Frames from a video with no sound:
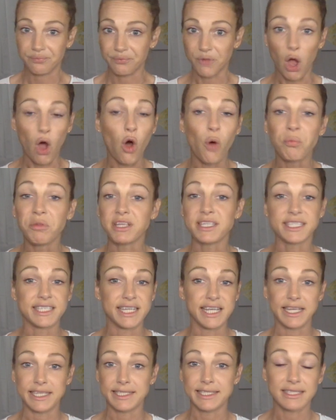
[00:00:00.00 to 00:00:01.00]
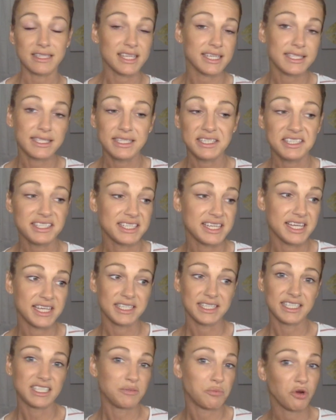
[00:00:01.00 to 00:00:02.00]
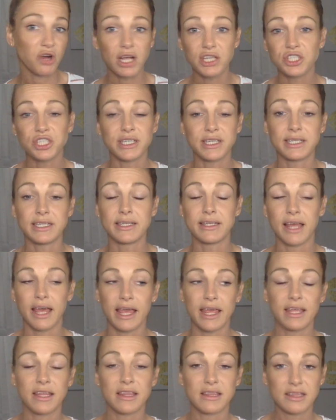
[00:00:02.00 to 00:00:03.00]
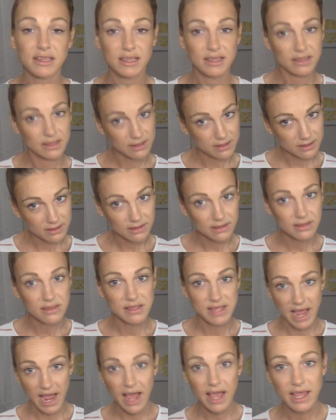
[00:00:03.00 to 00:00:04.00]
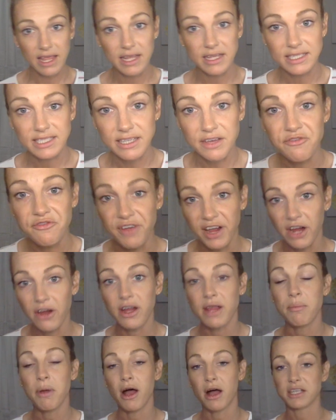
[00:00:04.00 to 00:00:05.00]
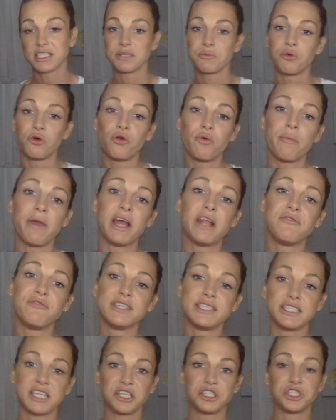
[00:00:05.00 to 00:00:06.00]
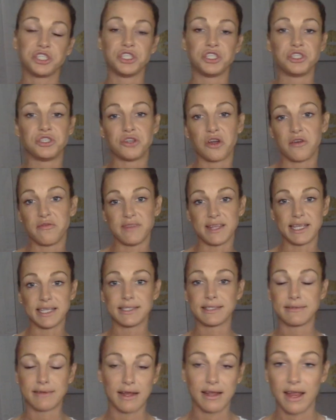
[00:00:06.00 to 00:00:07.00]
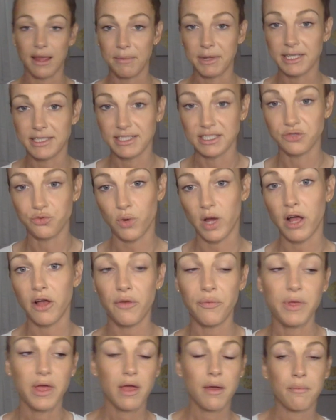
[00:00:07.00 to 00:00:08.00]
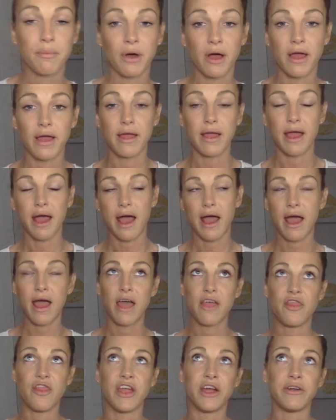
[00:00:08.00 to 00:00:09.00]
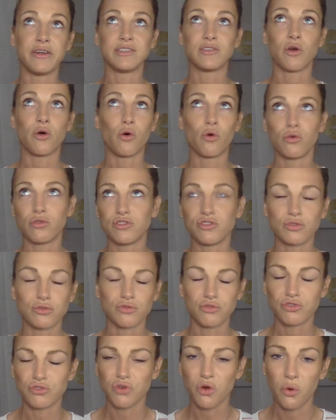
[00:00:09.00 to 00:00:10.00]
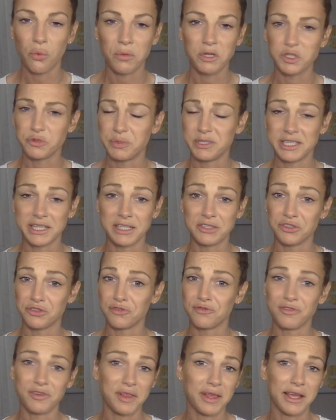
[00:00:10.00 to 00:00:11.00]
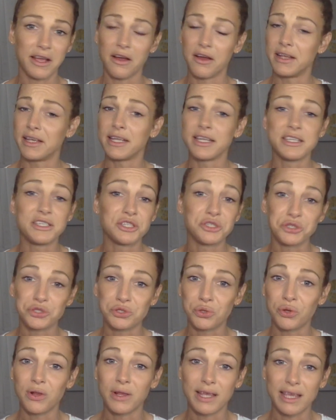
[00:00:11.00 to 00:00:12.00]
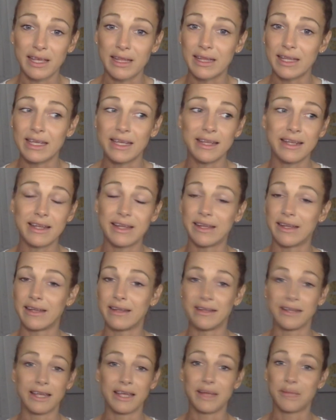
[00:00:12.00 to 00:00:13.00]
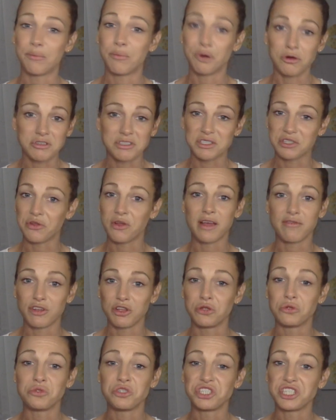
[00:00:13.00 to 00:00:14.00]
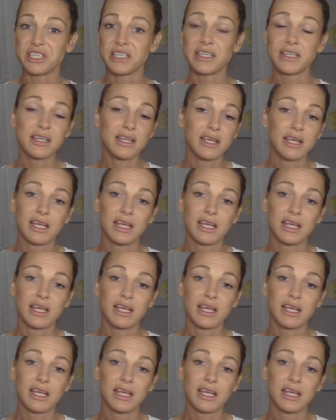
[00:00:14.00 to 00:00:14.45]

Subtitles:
hopelessness, listlessness, depression. Like, that is a very possible manifestation of these dynamics as well. But there is also so much potential for like unconditional healing and like personal evolution.